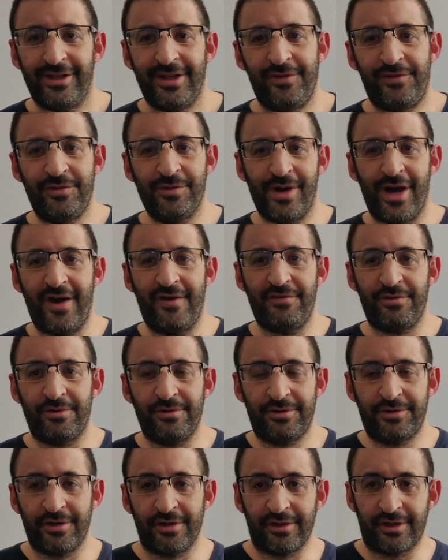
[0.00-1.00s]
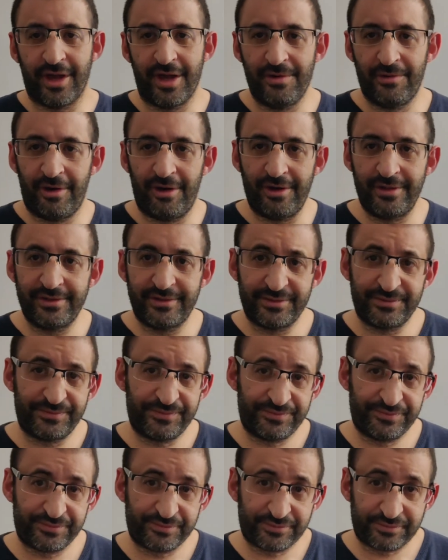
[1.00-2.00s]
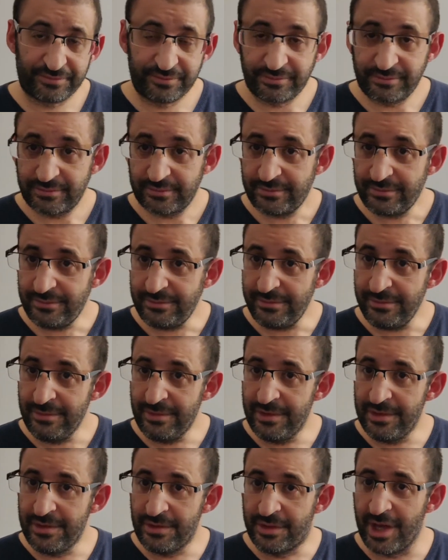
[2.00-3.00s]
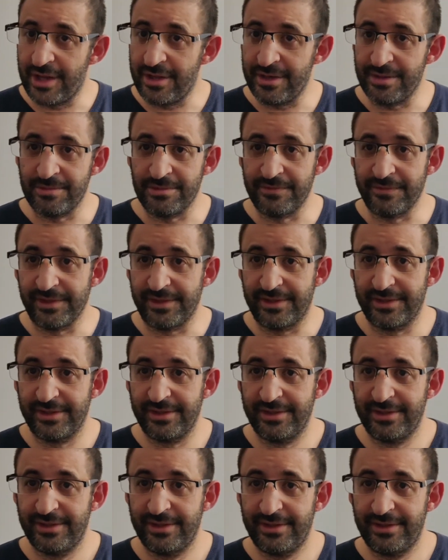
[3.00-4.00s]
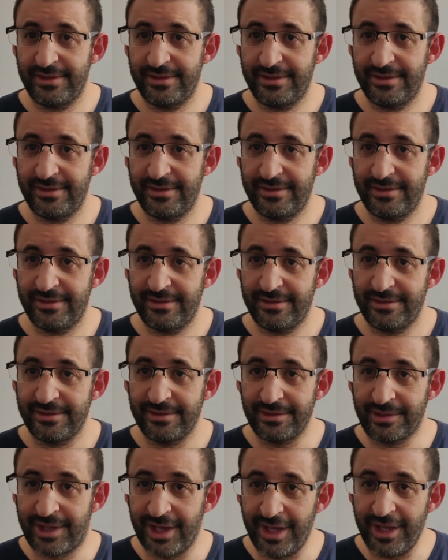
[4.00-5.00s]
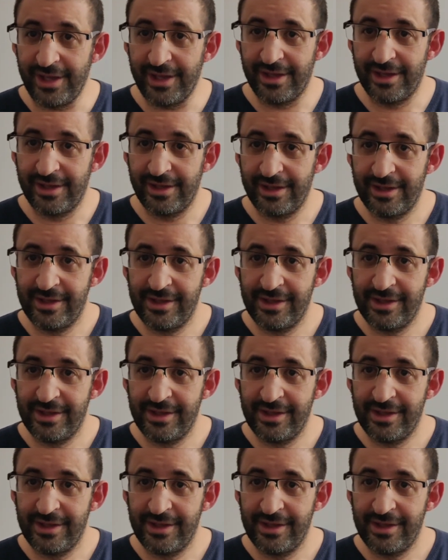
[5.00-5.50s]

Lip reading: If you have the return keyword, you can remove it. Okay?